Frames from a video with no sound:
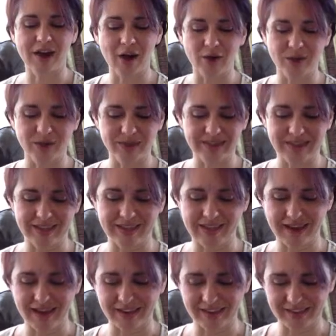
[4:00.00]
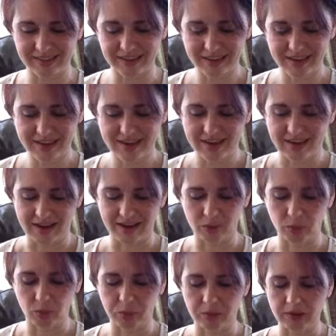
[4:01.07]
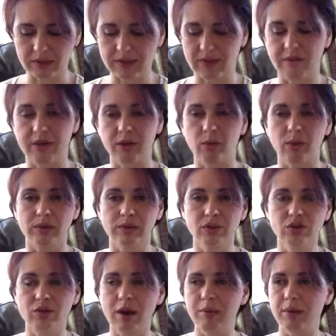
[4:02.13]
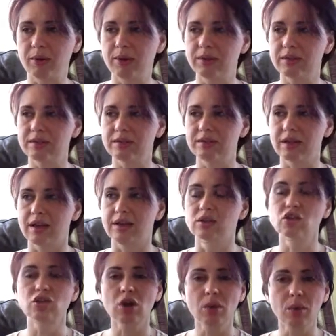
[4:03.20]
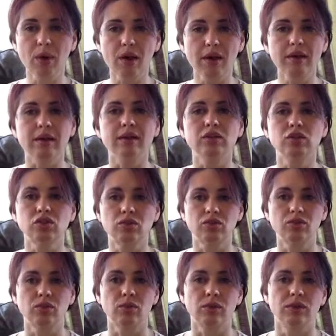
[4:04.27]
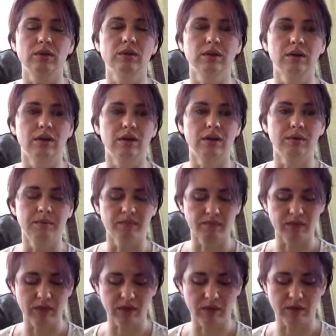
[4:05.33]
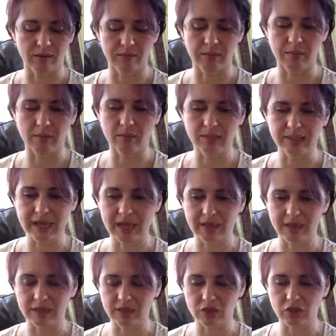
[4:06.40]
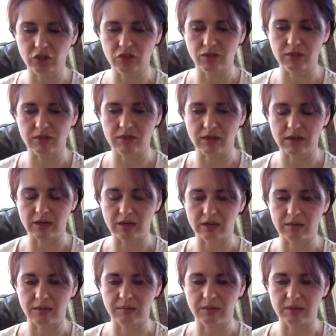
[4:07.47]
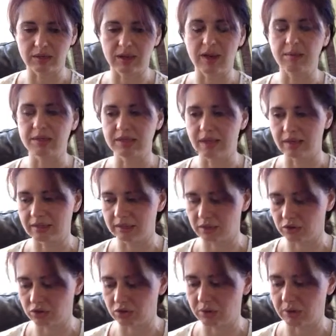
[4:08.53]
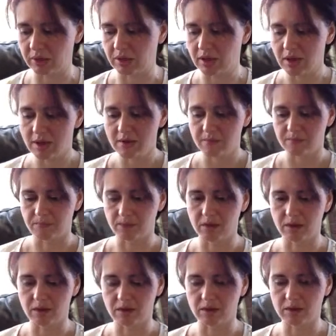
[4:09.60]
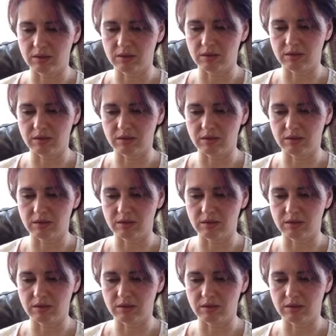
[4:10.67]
how you did that. I would pick stuff like wild strawberries and so on and so forth. The metallic industry, if they needed, not metallic industry, but the